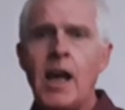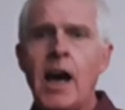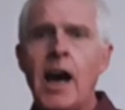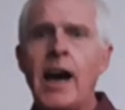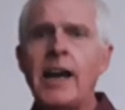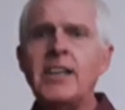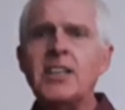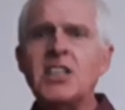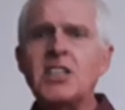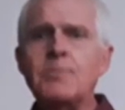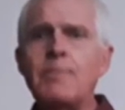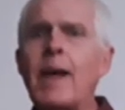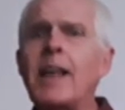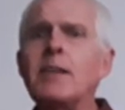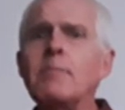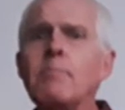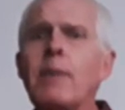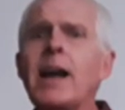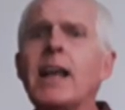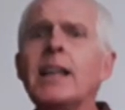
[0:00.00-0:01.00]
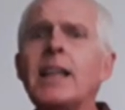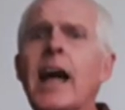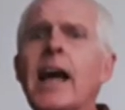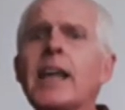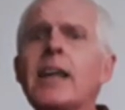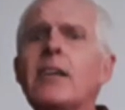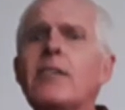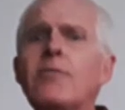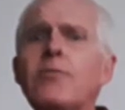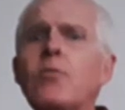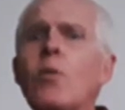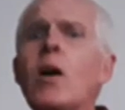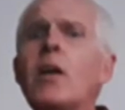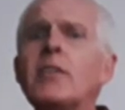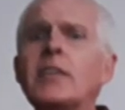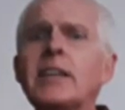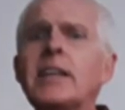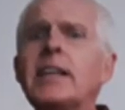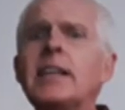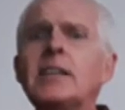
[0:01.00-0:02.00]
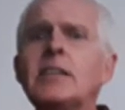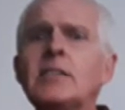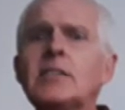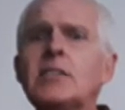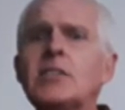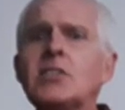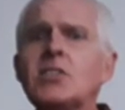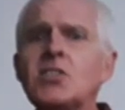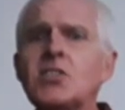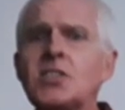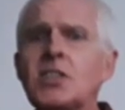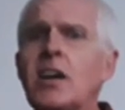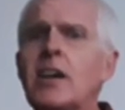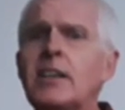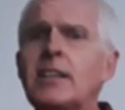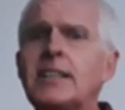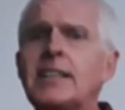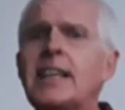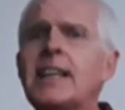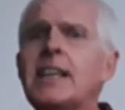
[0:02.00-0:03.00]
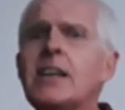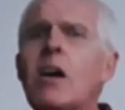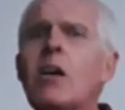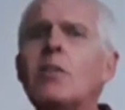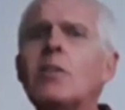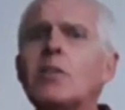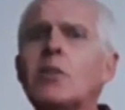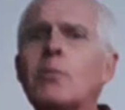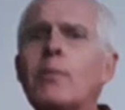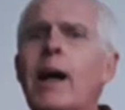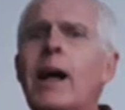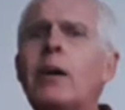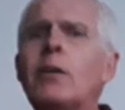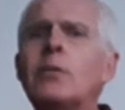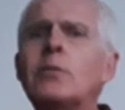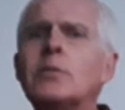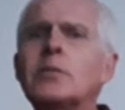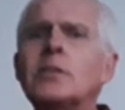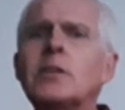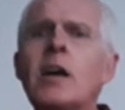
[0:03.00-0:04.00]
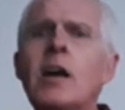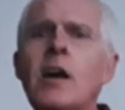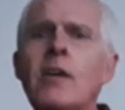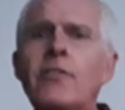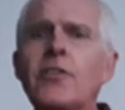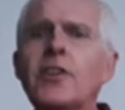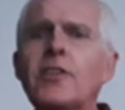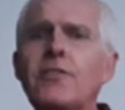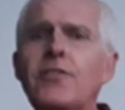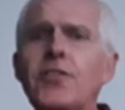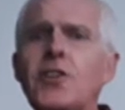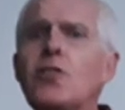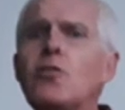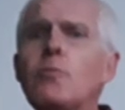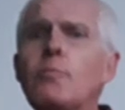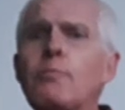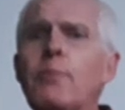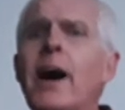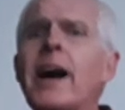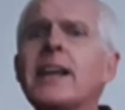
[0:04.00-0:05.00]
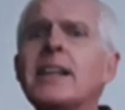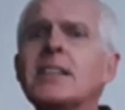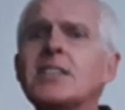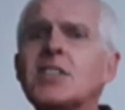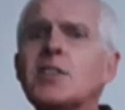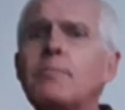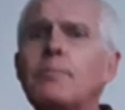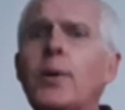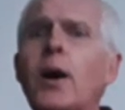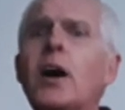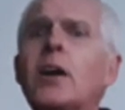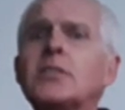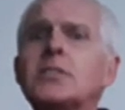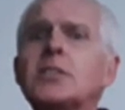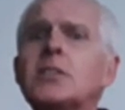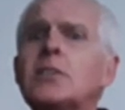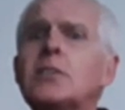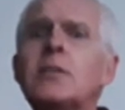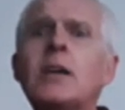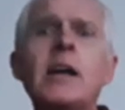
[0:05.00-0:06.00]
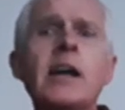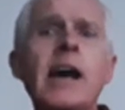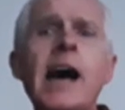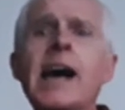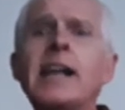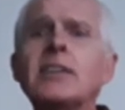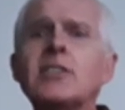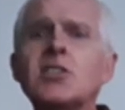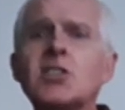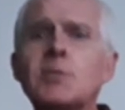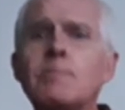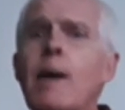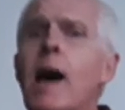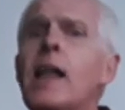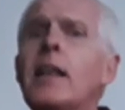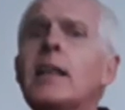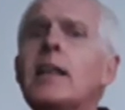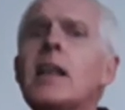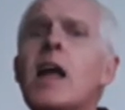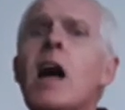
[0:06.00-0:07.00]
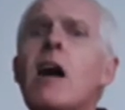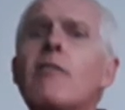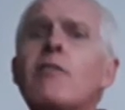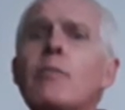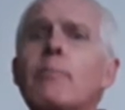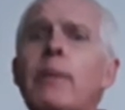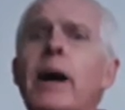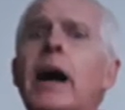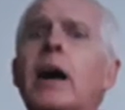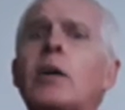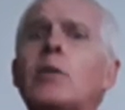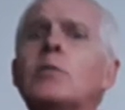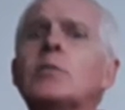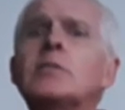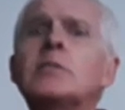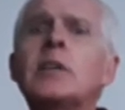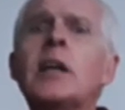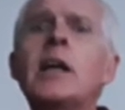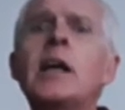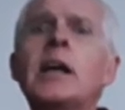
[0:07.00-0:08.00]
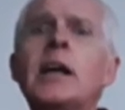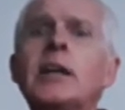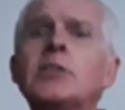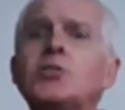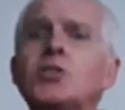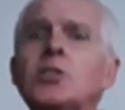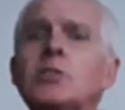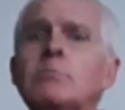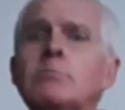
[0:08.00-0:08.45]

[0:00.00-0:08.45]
I spent my life working this dirty old ground for a few pints of porter and the smell of a pound. And sure,